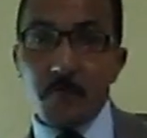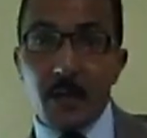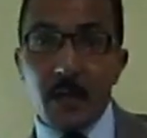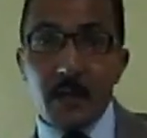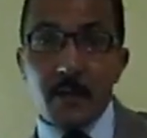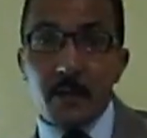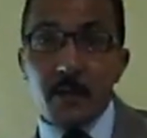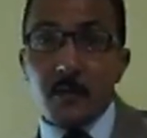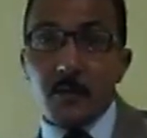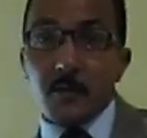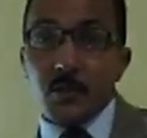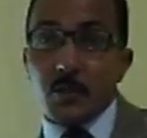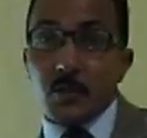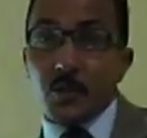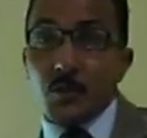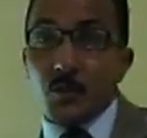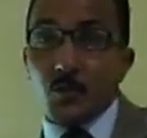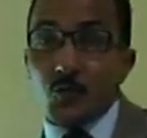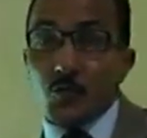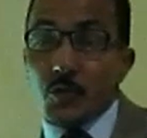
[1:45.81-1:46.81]
by their
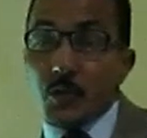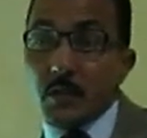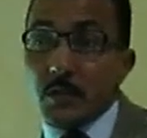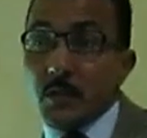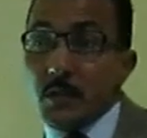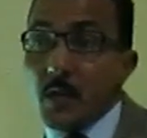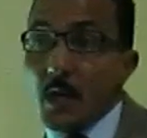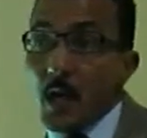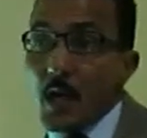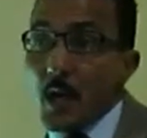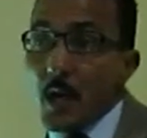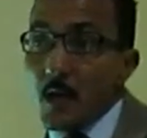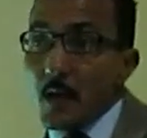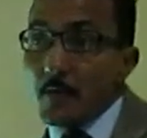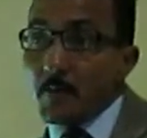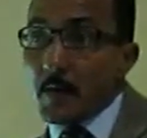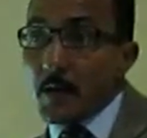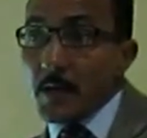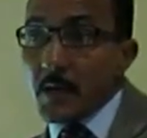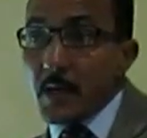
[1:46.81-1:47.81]
institutions,
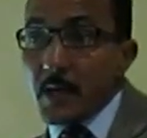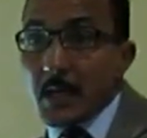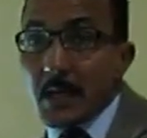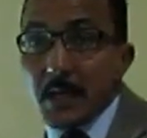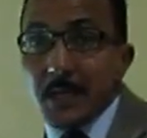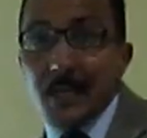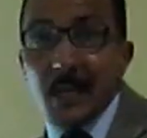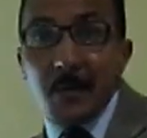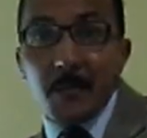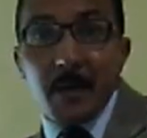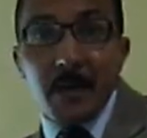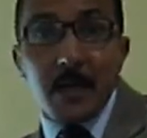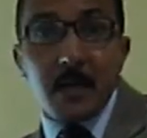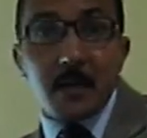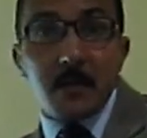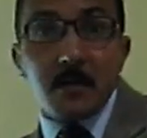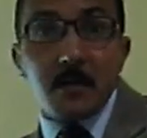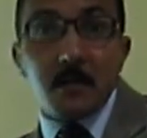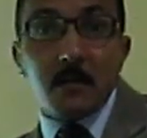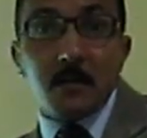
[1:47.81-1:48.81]
by the
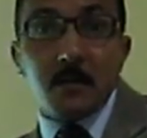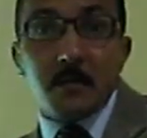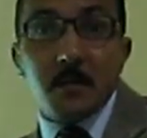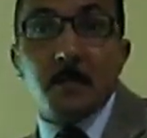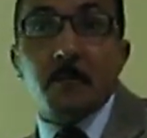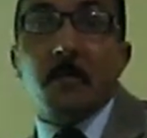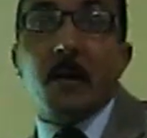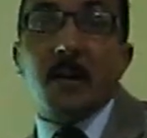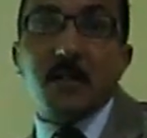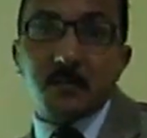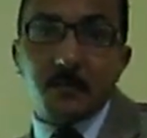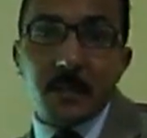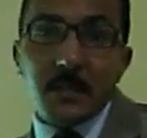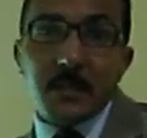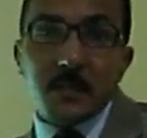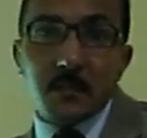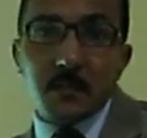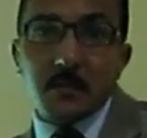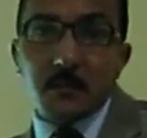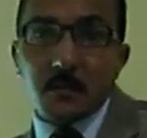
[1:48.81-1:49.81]
academic
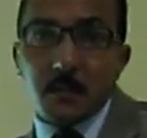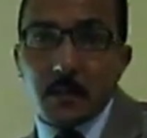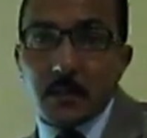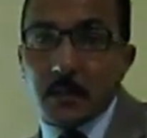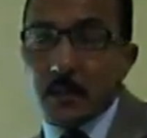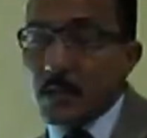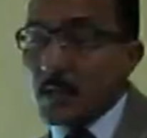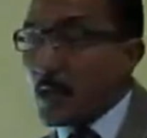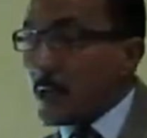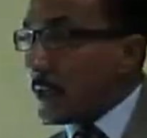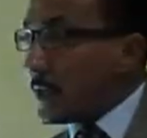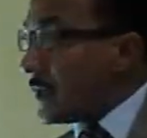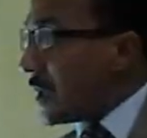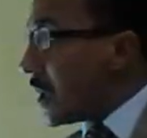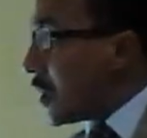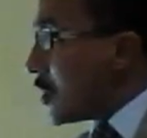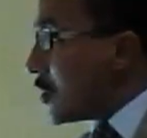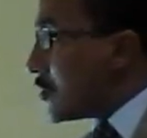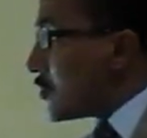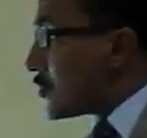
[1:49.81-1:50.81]
departments, let's say,
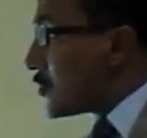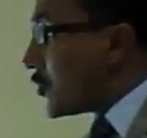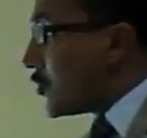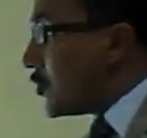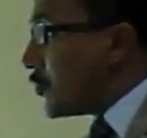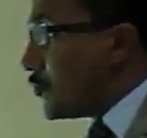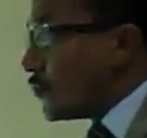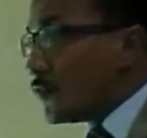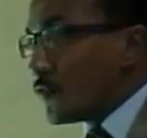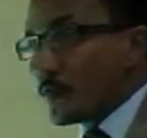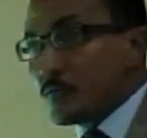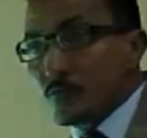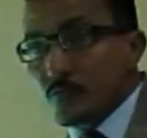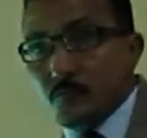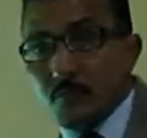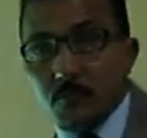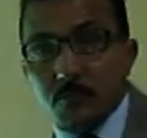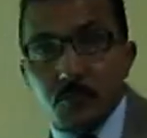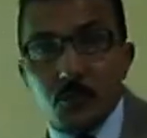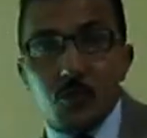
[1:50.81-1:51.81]
to
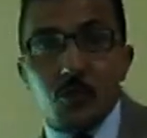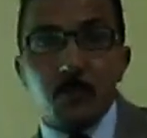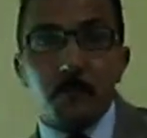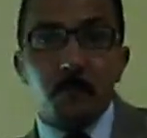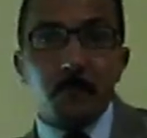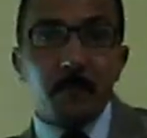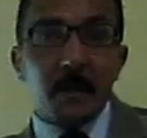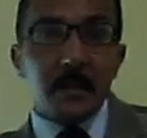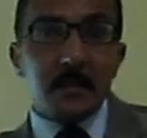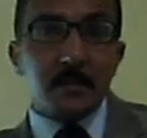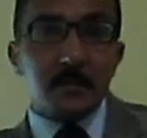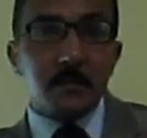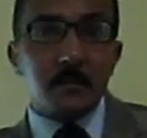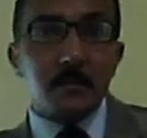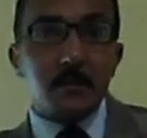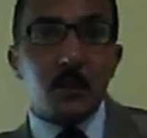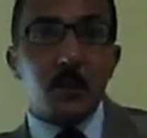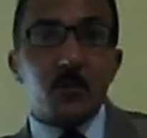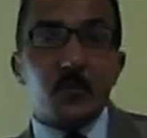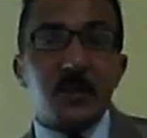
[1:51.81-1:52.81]
submit
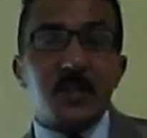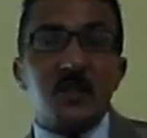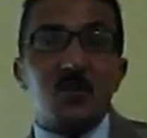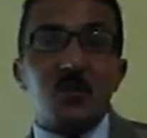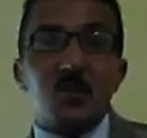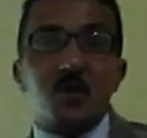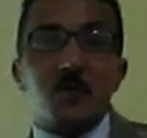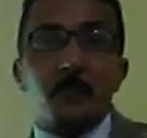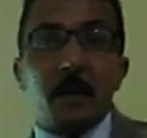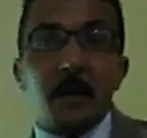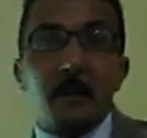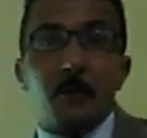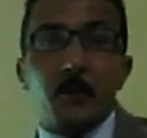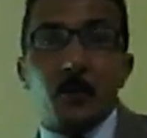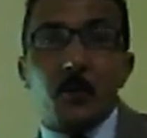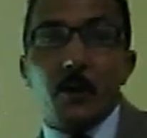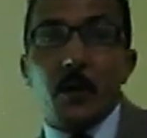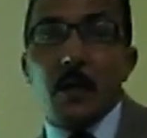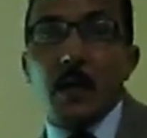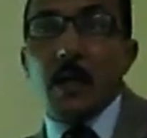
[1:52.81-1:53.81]
a research
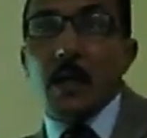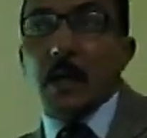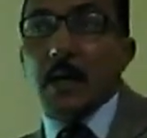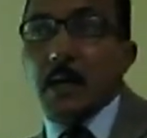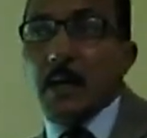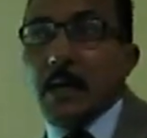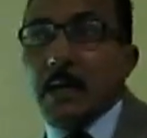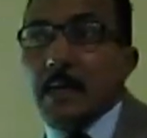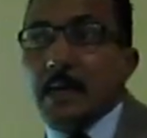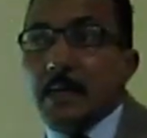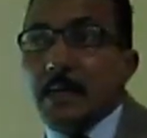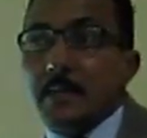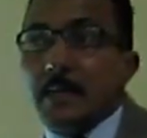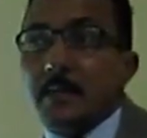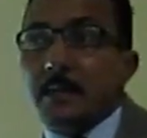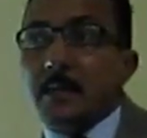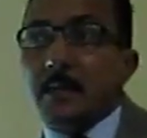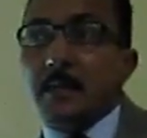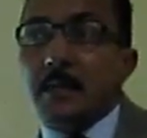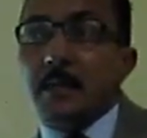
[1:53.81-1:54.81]
paper
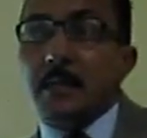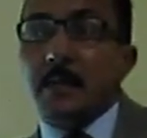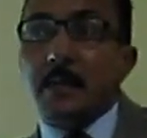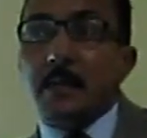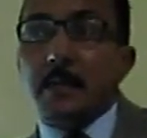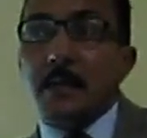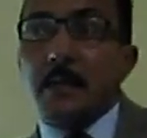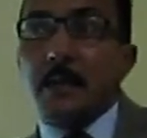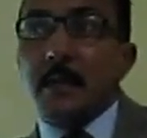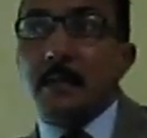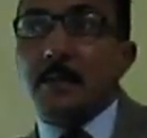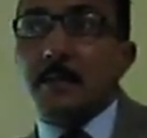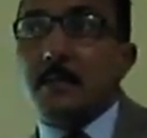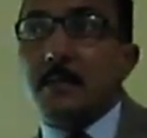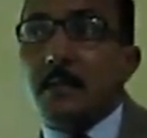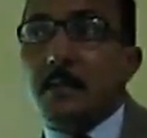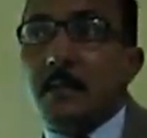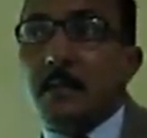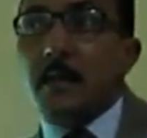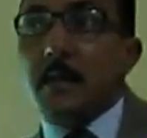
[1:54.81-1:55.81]
as
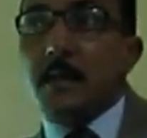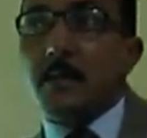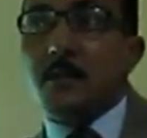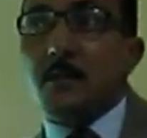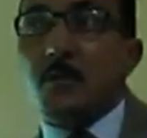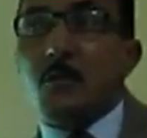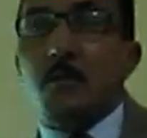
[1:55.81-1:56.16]
a